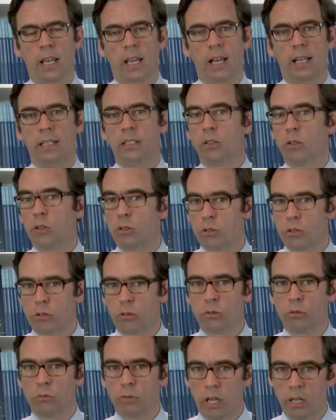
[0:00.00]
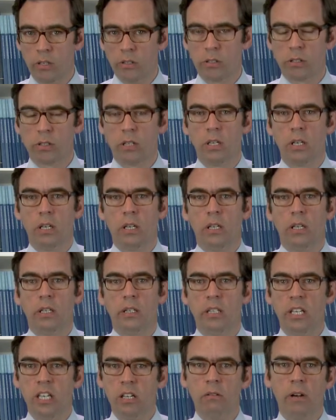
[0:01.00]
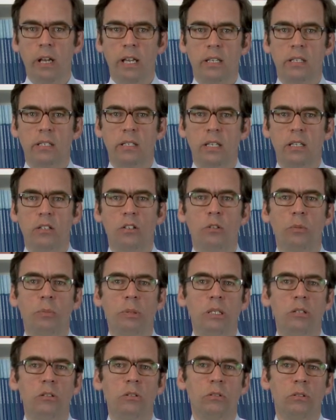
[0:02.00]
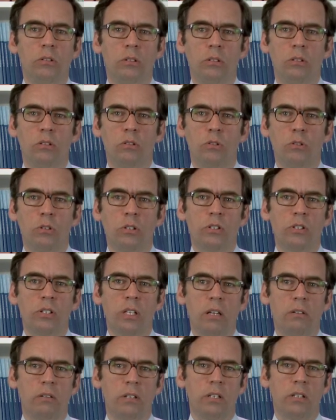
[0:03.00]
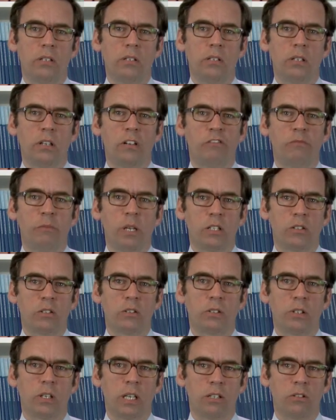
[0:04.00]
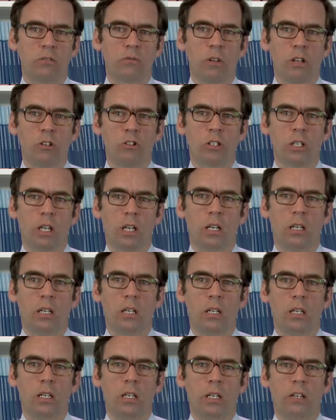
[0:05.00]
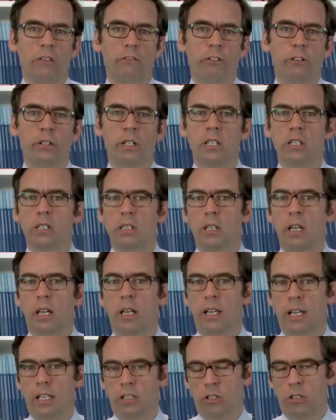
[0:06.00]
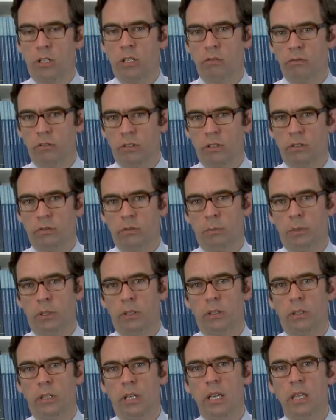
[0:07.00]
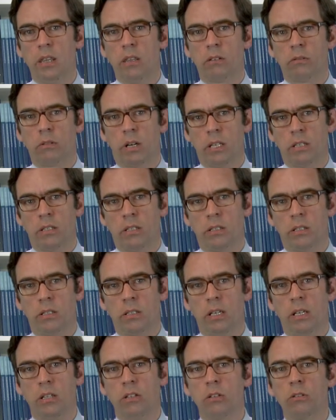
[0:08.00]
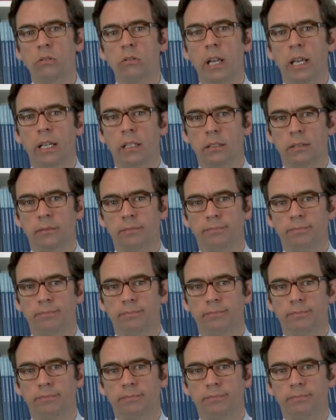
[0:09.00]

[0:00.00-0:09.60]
And closer to us, the US and the European Union took a series of measures against Russia for its alleged involvement in the crisis in Ukraine.